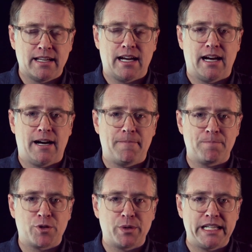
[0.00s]

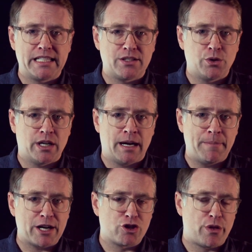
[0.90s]
Do we need to
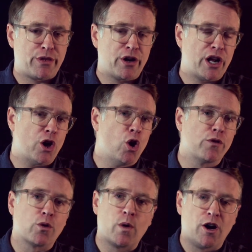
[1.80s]
make sure that they're not
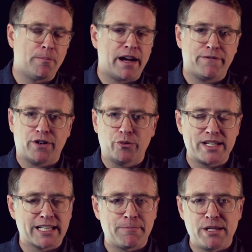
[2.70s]
overwhelmed by
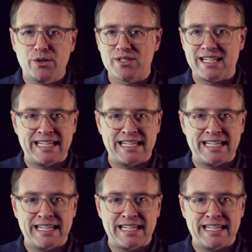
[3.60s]
fundraising appeals?